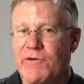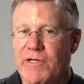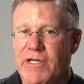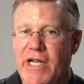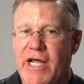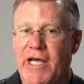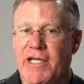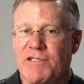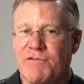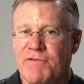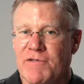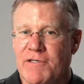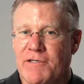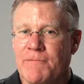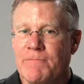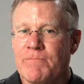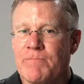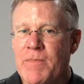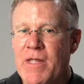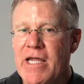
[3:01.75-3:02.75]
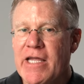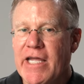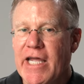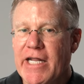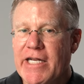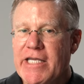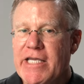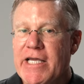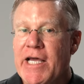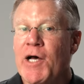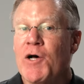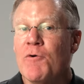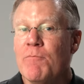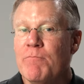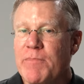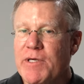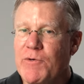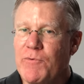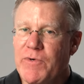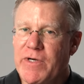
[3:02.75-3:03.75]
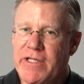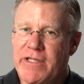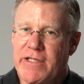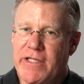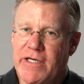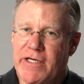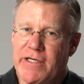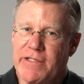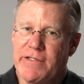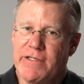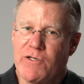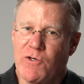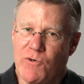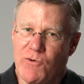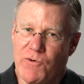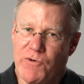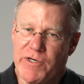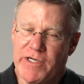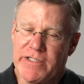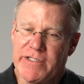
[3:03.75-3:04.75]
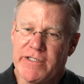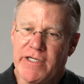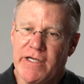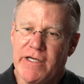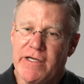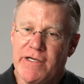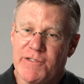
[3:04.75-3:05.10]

in Nashville, and he helped me with the chorus.